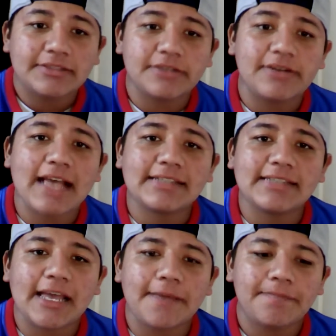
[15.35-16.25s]
So last
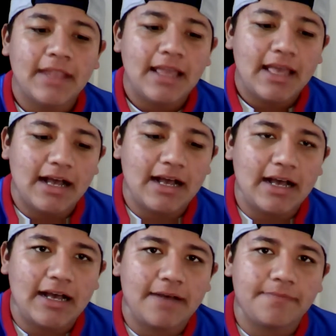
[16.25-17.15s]
time,
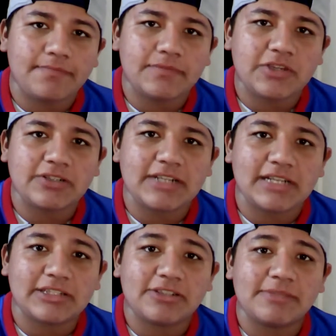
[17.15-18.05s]
turns
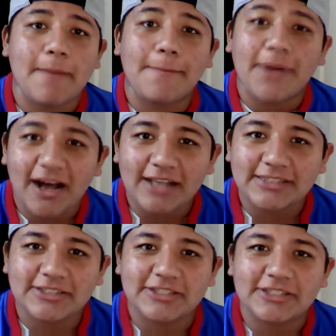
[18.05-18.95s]
out there's some
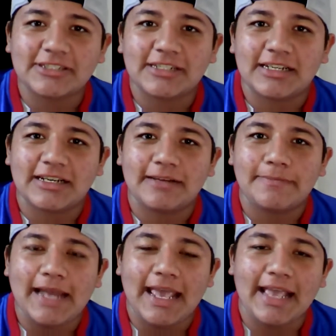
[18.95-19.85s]
imposters
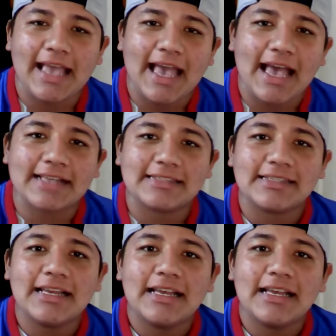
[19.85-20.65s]
playing as